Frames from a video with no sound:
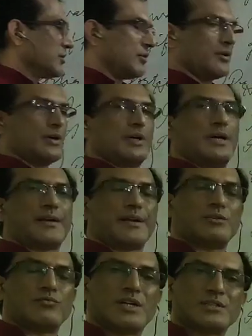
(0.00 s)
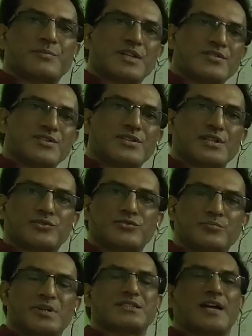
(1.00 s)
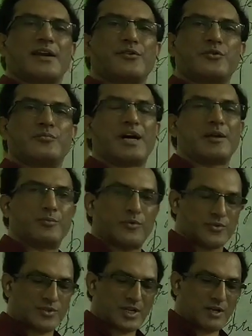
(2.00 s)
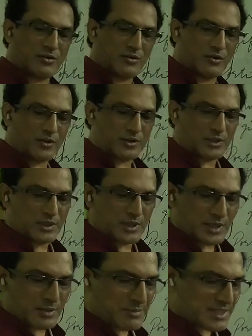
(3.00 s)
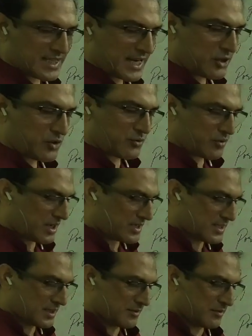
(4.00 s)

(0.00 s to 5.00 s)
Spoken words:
So a ring was presented to Bassanio by Portia, or Bassanio was